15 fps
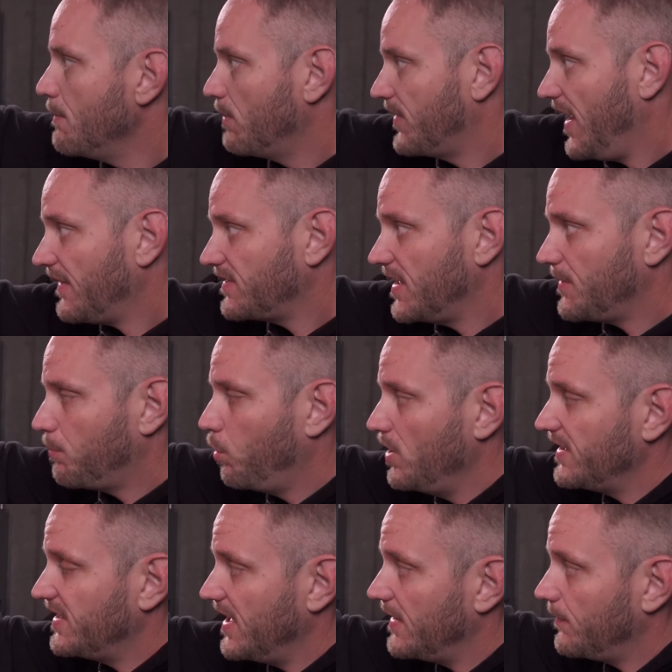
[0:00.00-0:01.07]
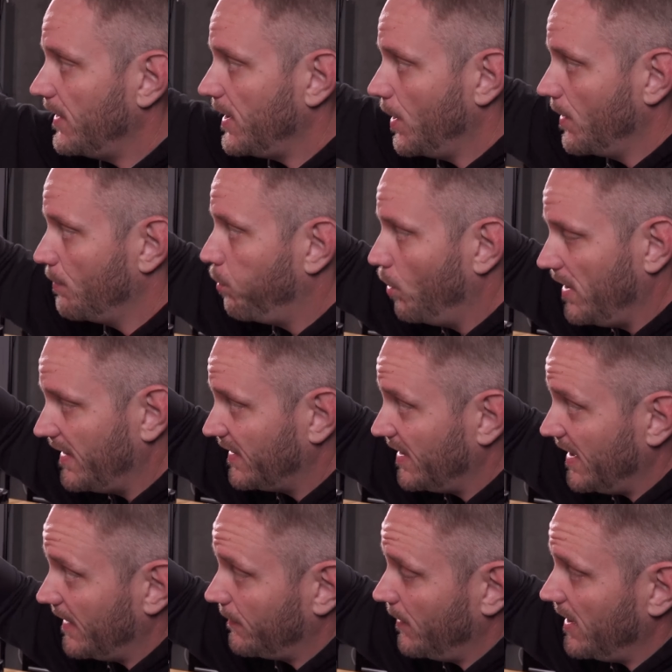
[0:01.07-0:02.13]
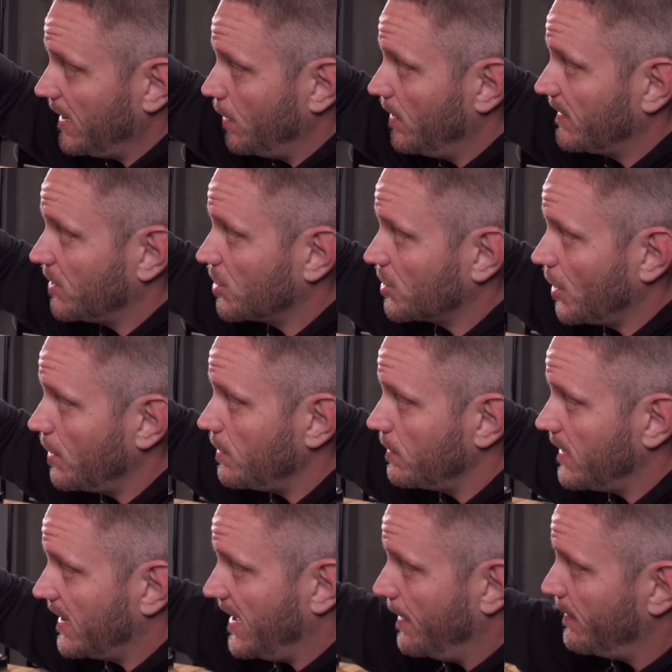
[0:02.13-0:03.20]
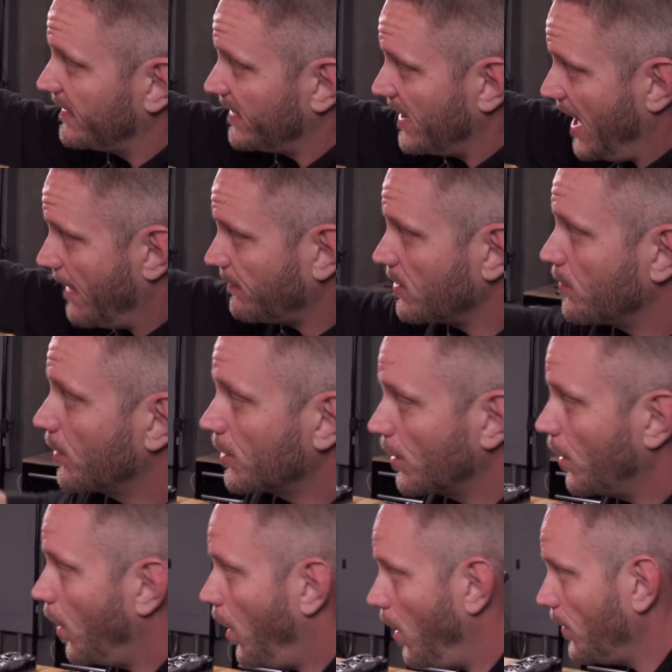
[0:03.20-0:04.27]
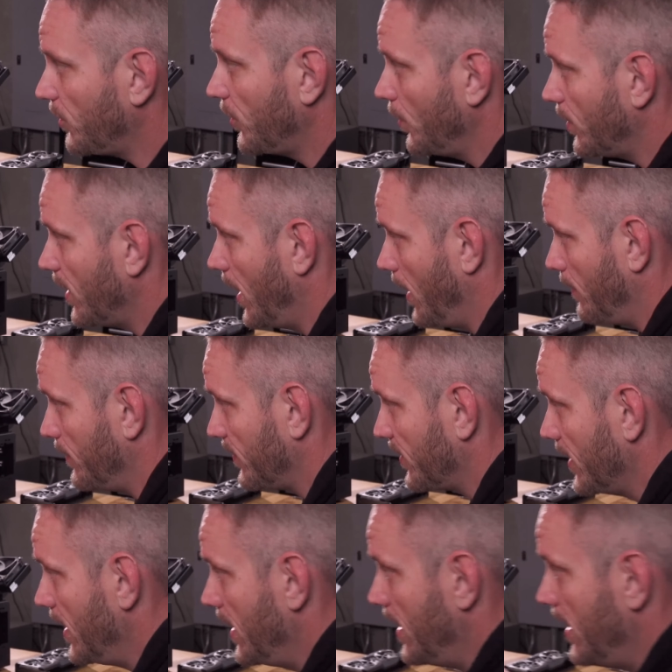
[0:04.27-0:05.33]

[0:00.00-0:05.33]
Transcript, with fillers: But that's not the point of today's video. The point of today's video is to show you that M S I Afterburner also comes